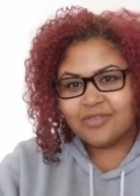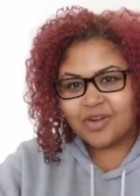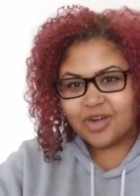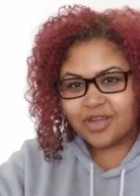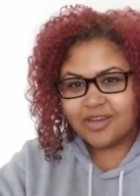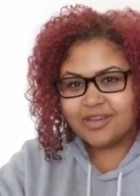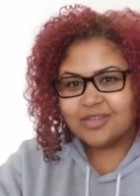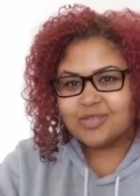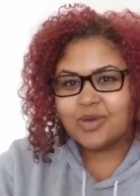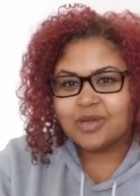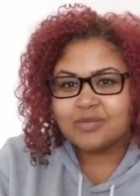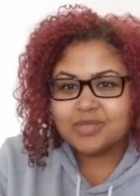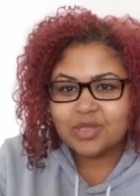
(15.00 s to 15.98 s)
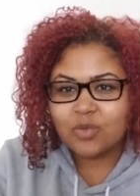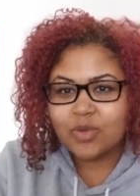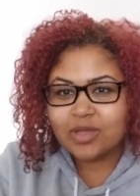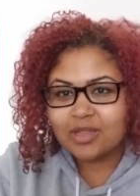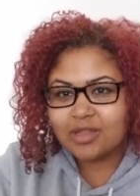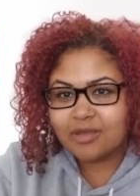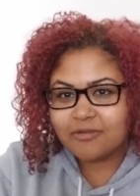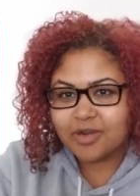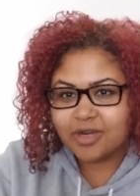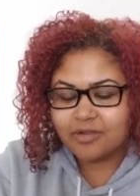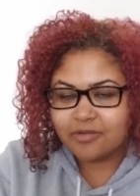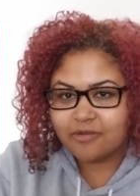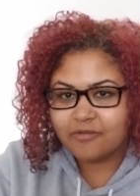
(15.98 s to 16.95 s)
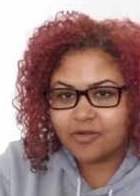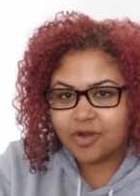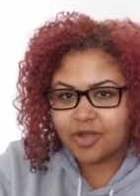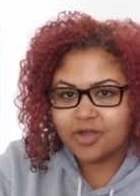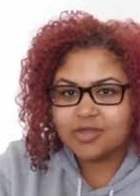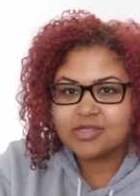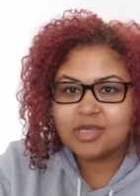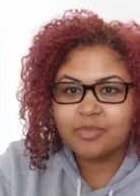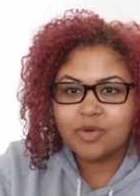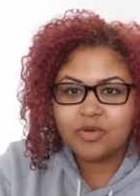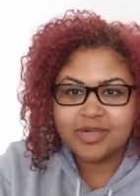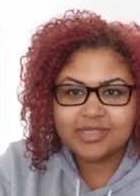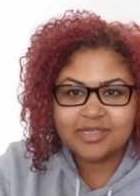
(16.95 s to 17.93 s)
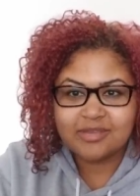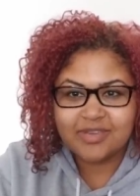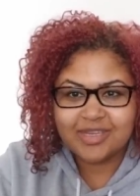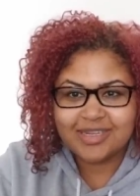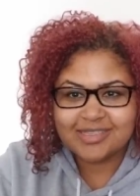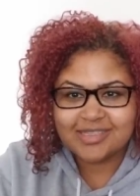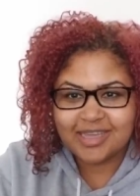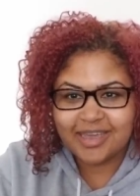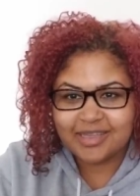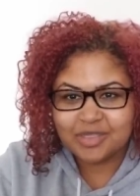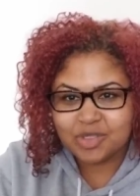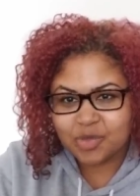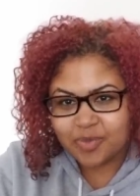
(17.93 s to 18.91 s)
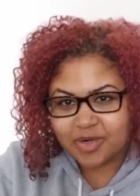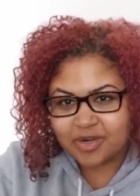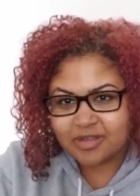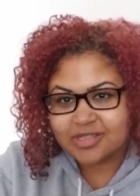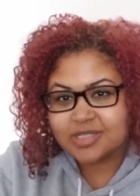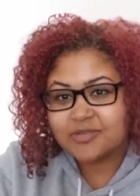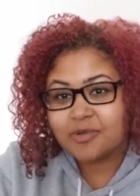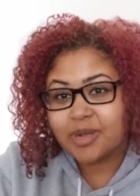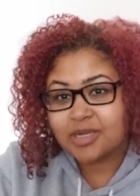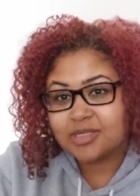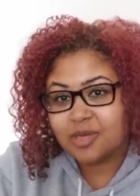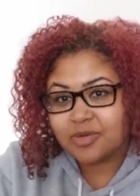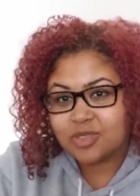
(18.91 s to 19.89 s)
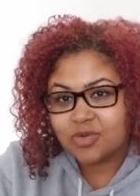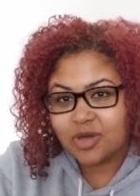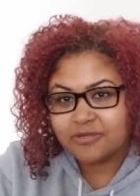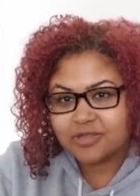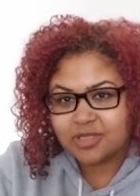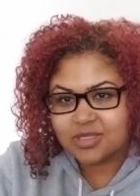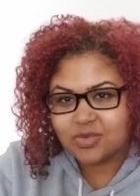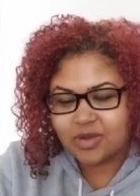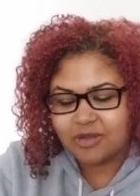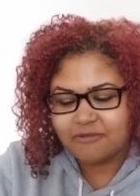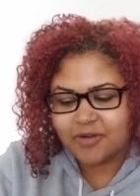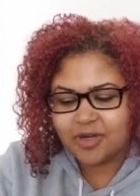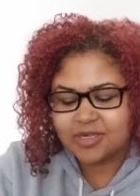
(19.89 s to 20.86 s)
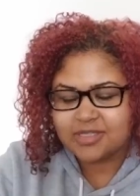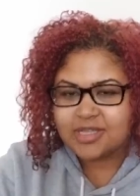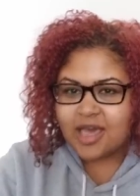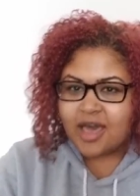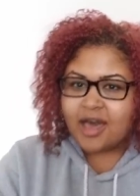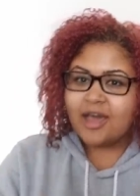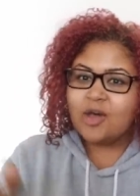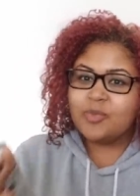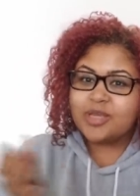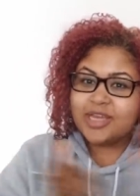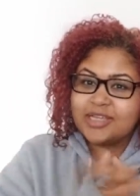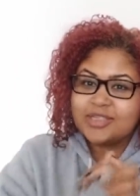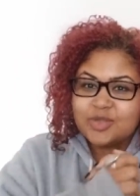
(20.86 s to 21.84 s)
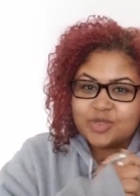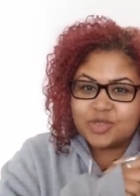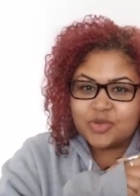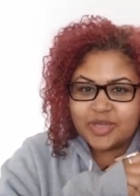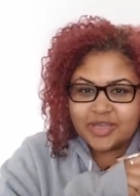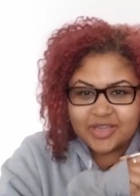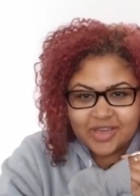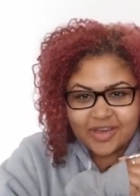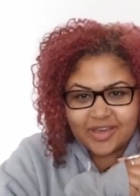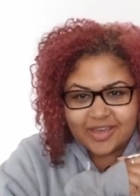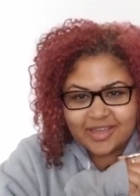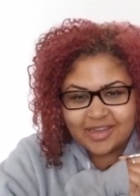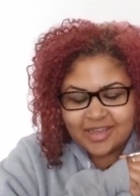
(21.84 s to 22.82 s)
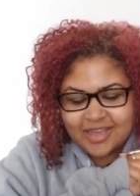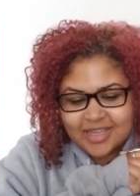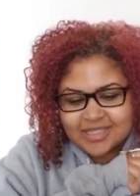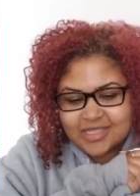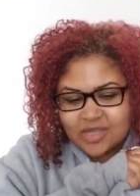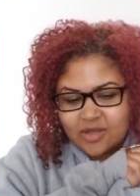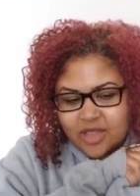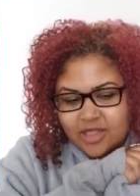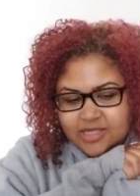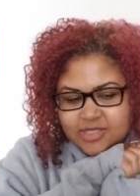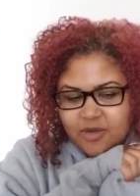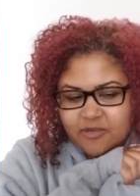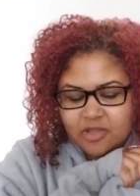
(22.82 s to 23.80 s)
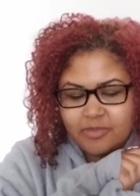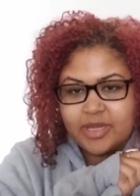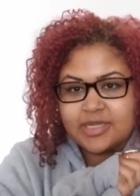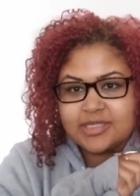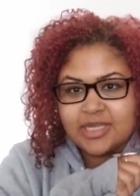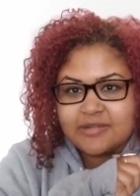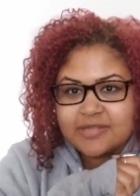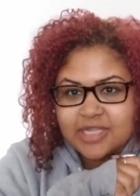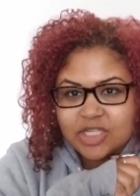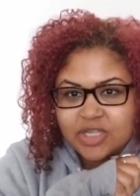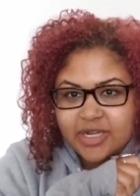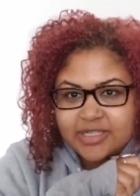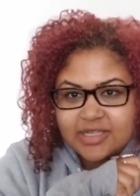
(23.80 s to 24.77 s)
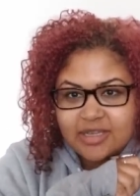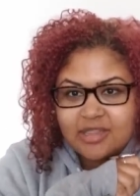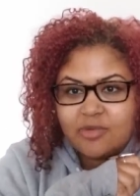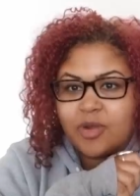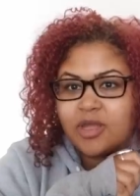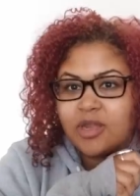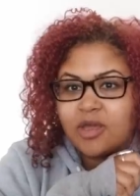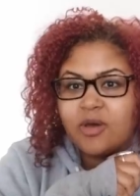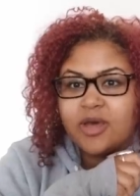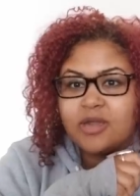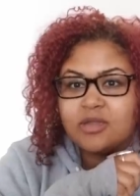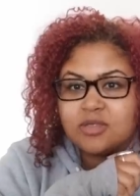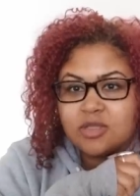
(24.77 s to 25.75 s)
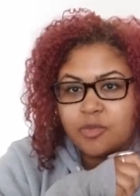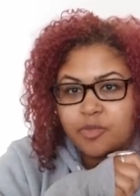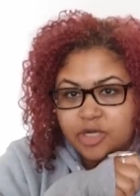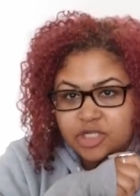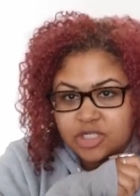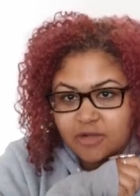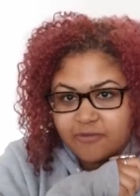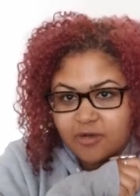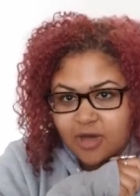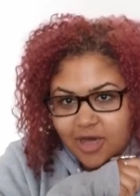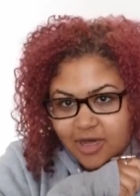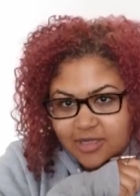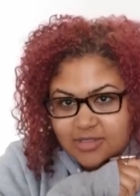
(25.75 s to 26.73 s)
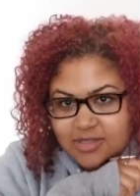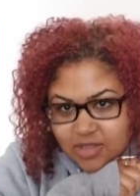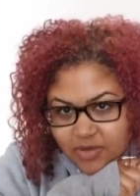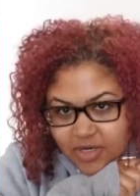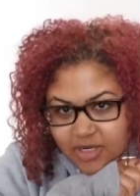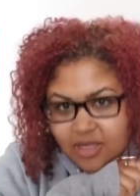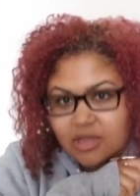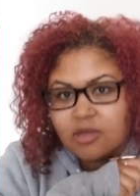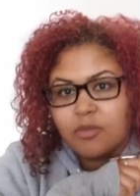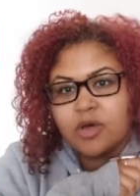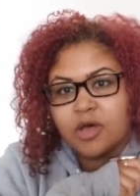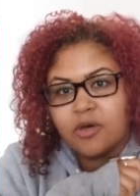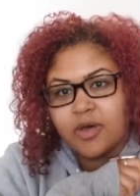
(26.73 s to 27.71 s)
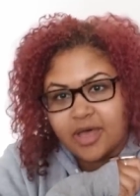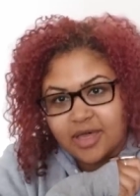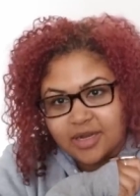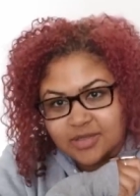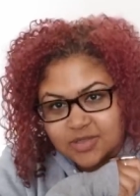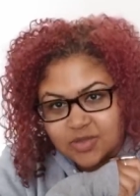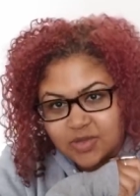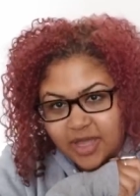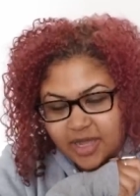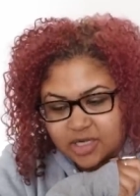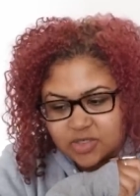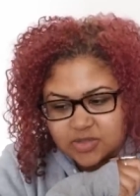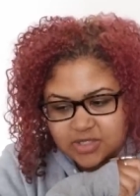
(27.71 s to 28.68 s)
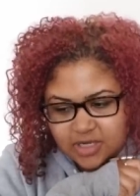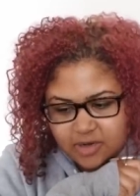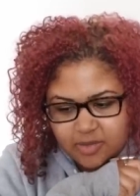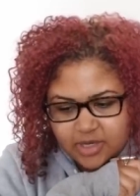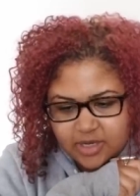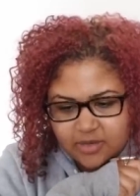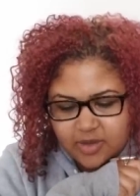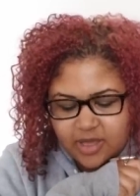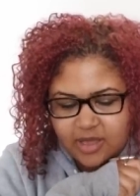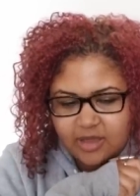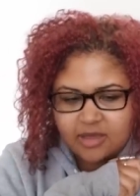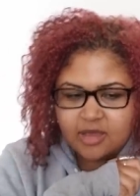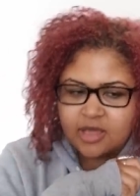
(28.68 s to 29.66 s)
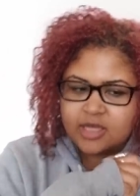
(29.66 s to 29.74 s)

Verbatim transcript: Virgos, welcome to the weekly love reading for Virgo, Sun, Moon, Rising, Venus, and Jupiter. This is from October 12th to the 21st. I hope you guys are doing good. So uh, let's go over the meditative session I did, then we're going to go ahead and do the pre-shuffle on screen, and then we'll go ahead and do the actual tarot reading, okay?